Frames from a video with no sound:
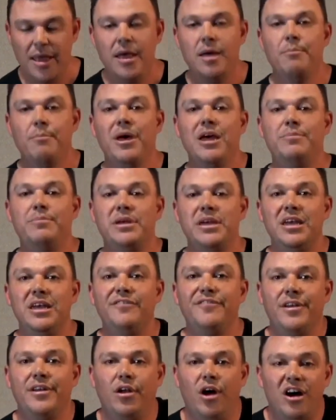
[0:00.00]
maybe
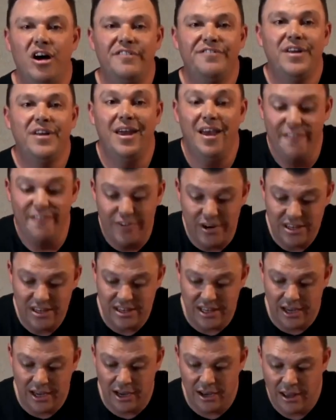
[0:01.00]
even after
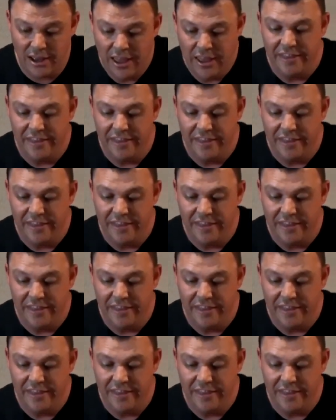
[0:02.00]
everything